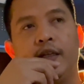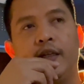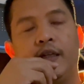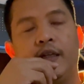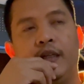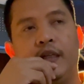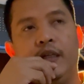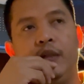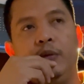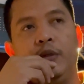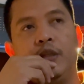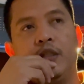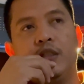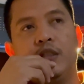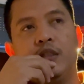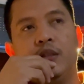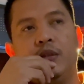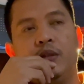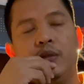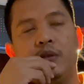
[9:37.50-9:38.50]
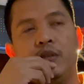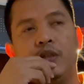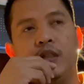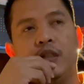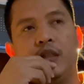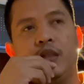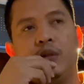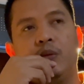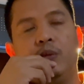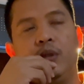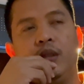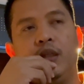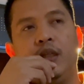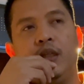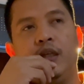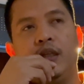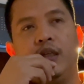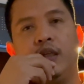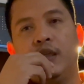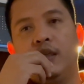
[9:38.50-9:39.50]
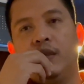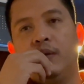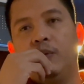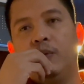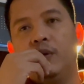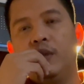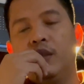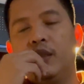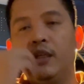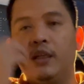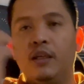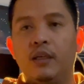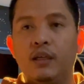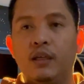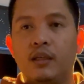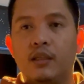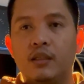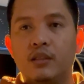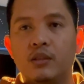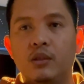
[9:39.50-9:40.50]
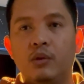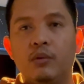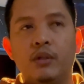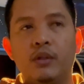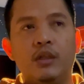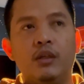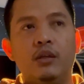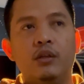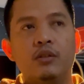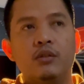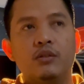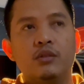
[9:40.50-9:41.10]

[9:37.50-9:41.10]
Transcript: Anyway, so I was like, what the heck is going on?